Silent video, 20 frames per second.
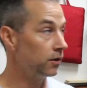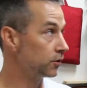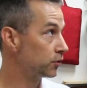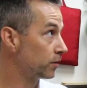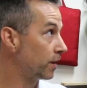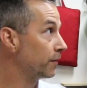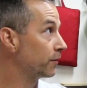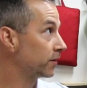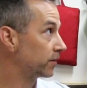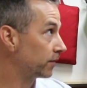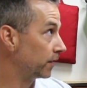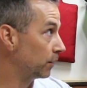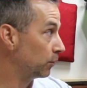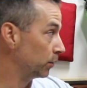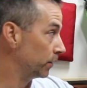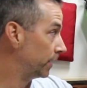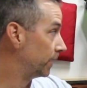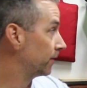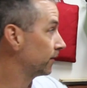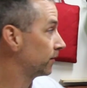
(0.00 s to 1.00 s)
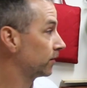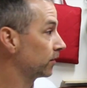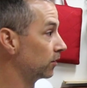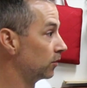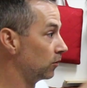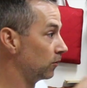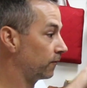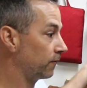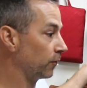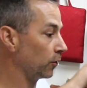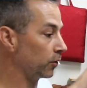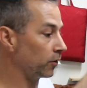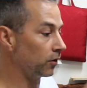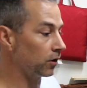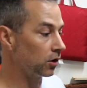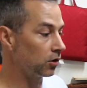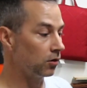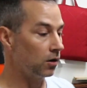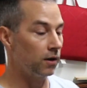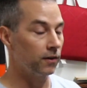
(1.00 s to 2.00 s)
driver's side one that has to go
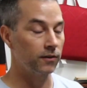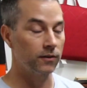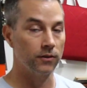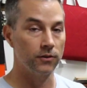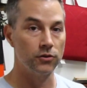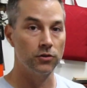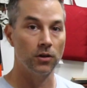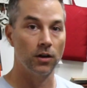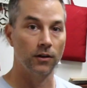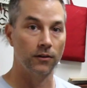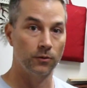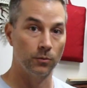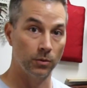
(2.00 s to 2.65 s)
further across the truck.